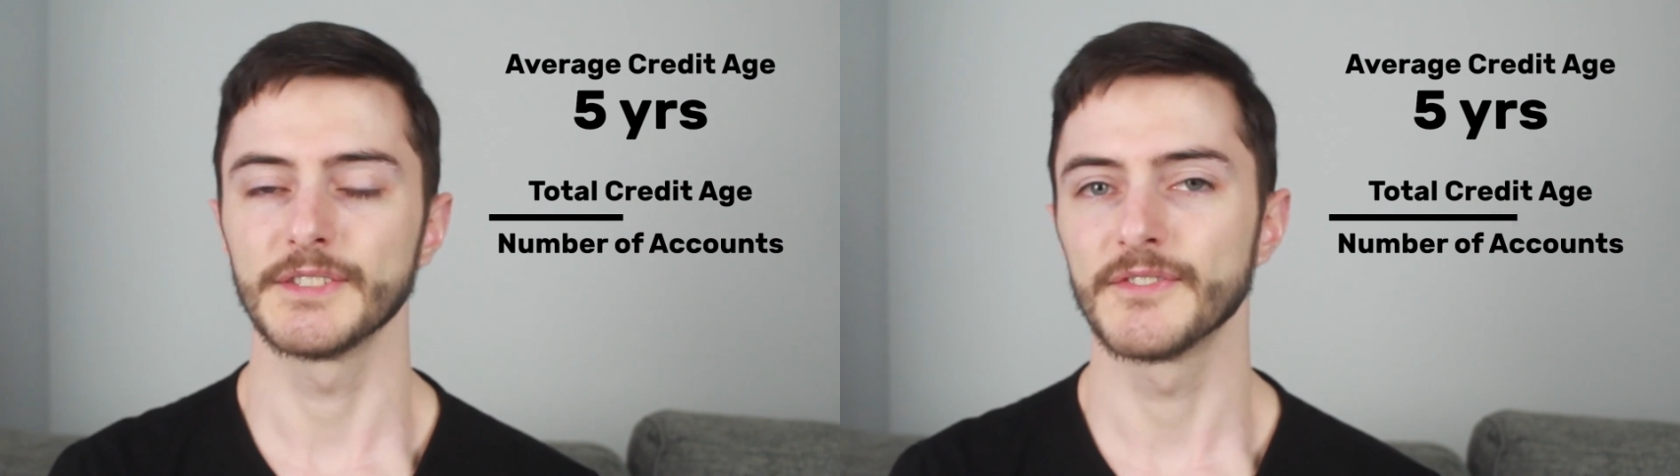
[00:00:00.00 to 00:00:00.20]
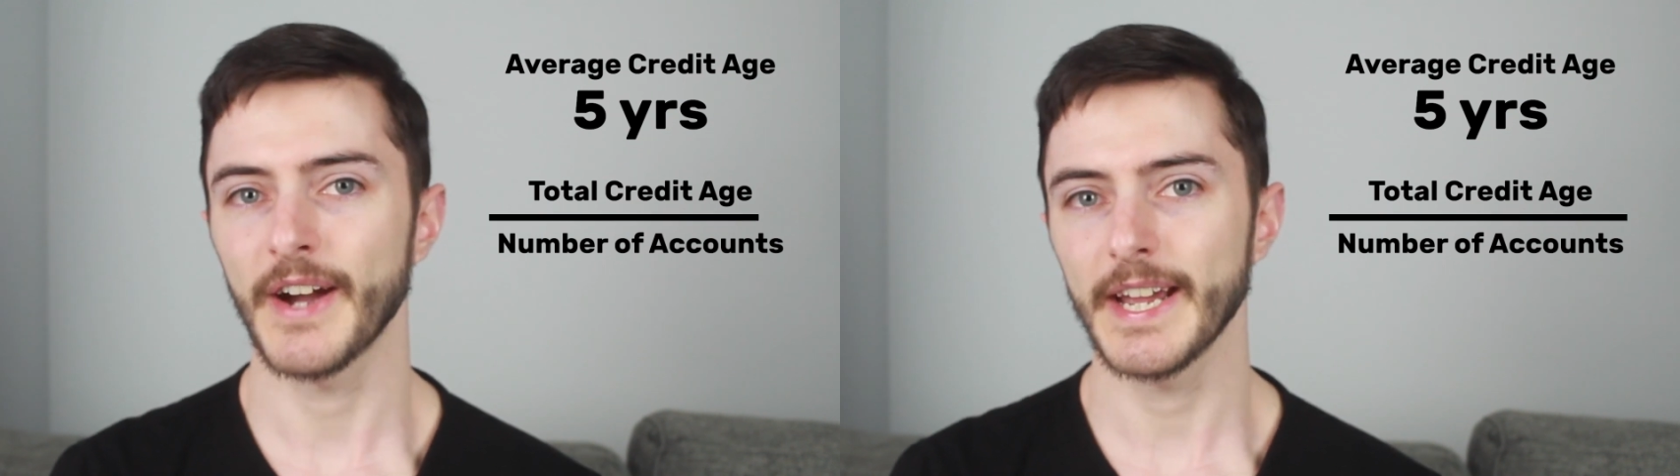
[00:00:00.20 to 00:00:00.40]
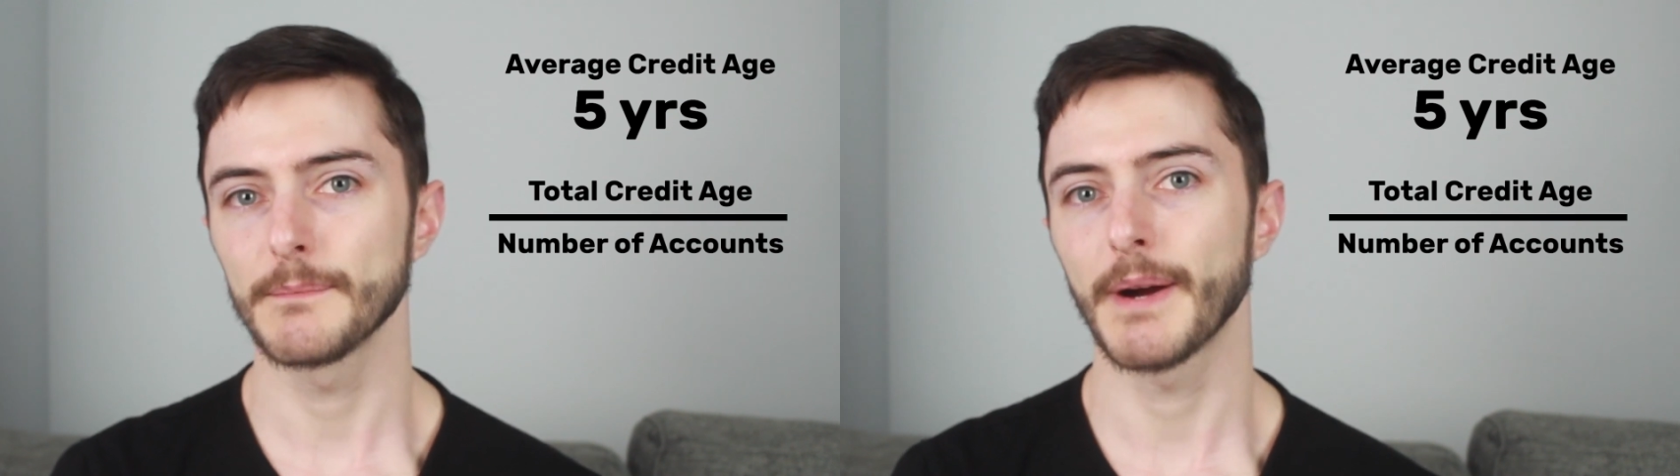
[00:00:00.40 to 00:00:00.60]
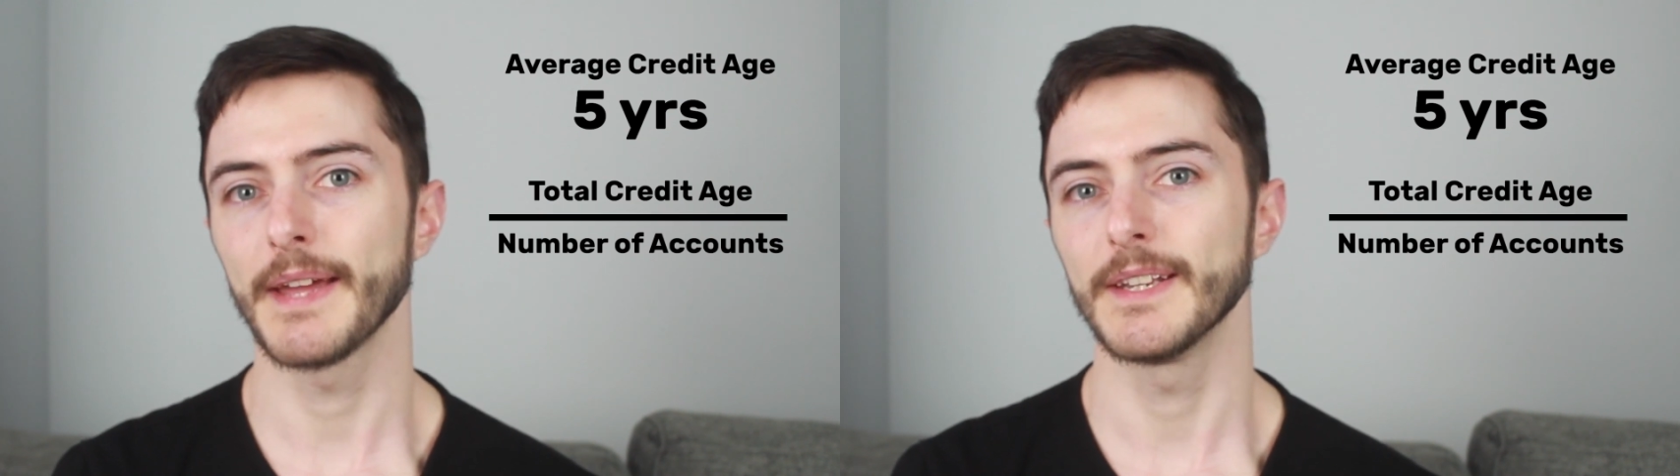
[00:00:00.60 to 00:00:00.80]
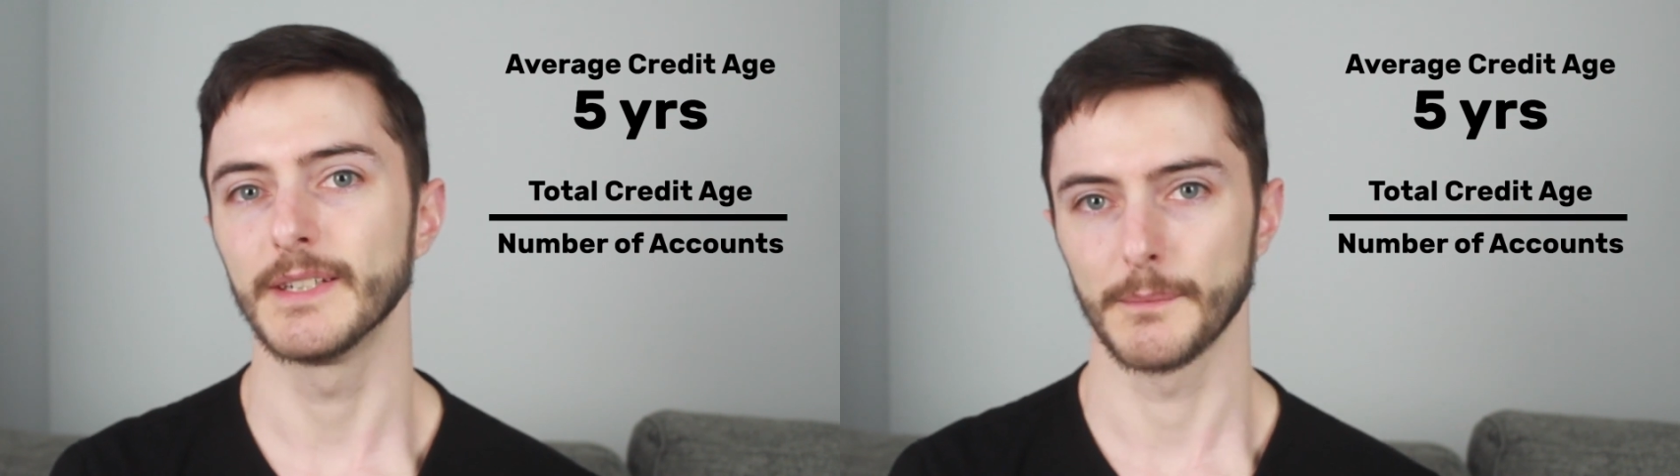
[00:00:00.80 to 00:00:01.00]
divided
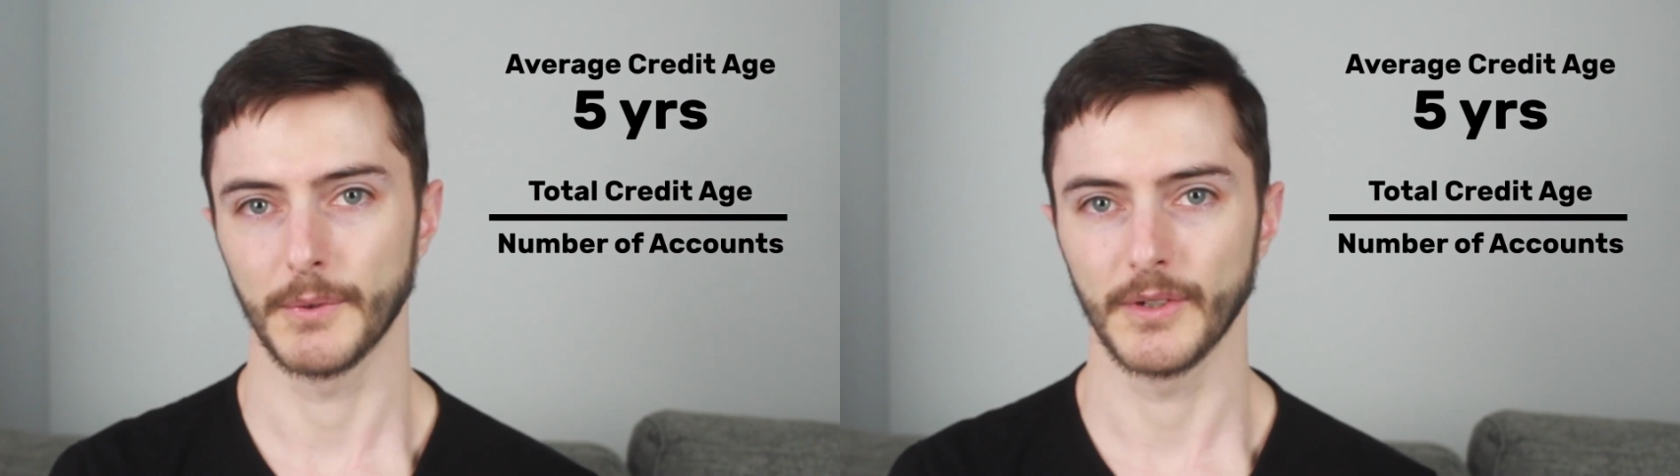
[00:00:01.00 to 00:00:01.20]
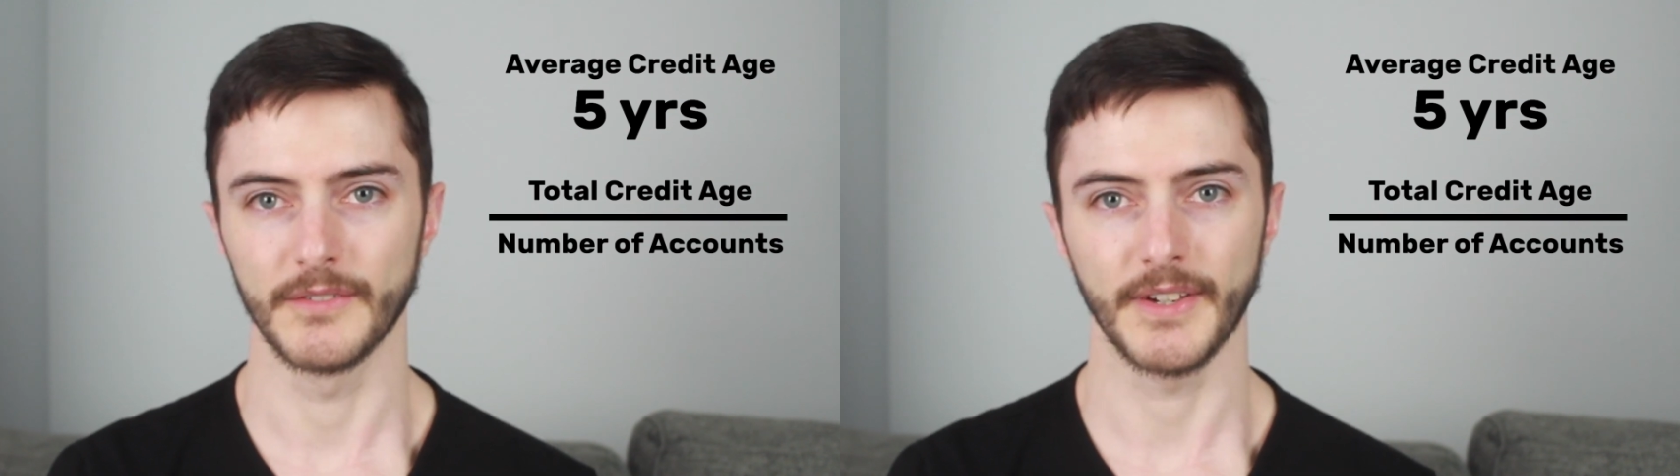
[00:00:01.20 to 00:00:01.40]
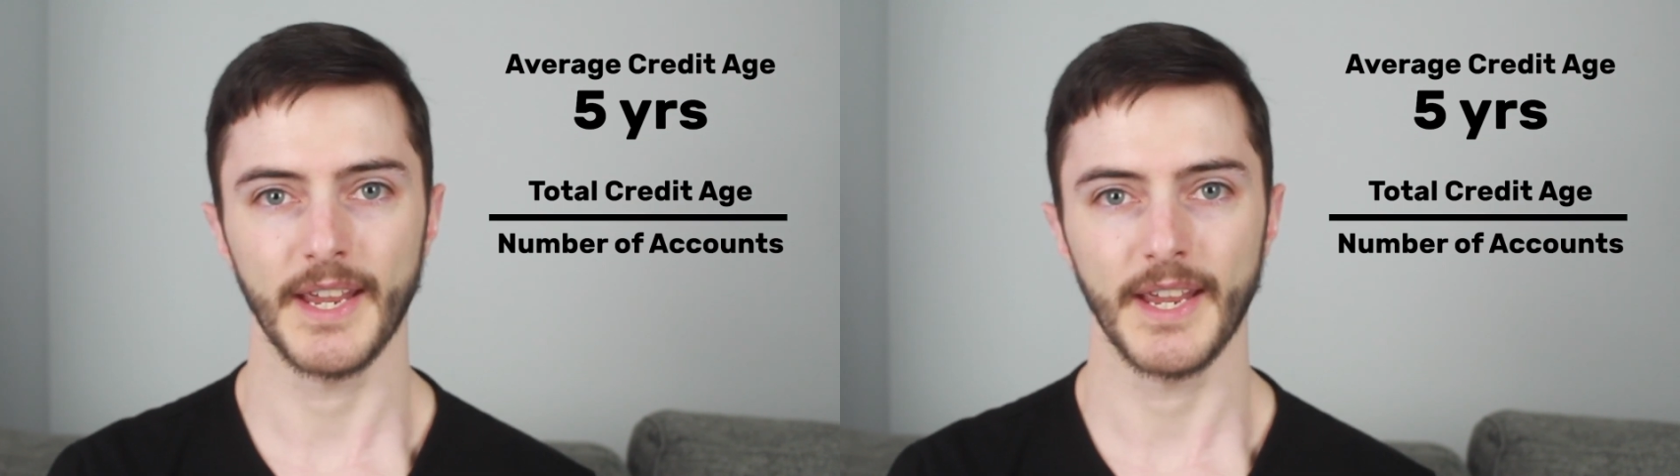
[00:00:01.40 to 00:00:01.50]
by the number of